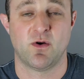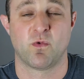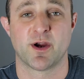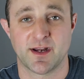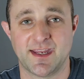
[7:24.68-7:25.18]

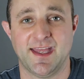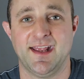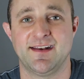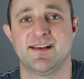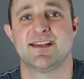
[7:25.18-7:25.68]
We're going to get
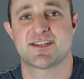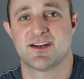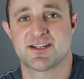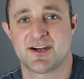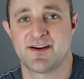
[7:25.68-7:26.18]
it, it's
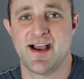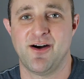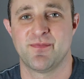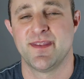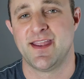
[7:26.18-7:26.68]
going to turn
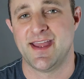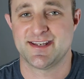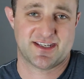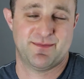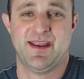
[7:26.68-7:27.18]
out, and
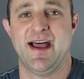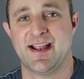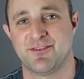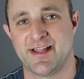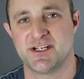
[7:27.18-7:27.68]
it's going to be a
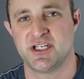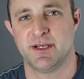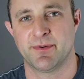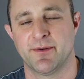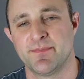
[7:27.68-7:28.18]
heck of a lot
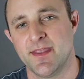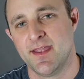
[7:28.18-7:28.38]
cheaper.